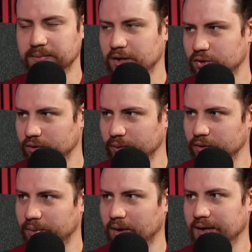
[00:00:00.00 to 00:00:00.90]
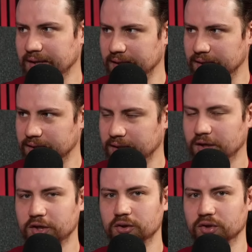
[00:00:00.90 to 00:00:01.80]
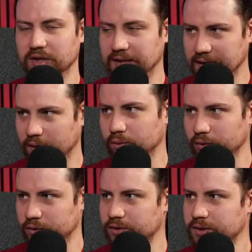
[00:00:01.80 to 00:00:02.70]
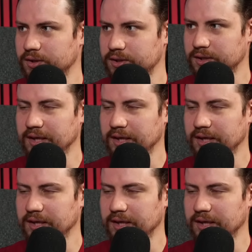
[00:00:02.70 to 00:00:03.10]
make sure that when you pile in, you're going to get all the goodness.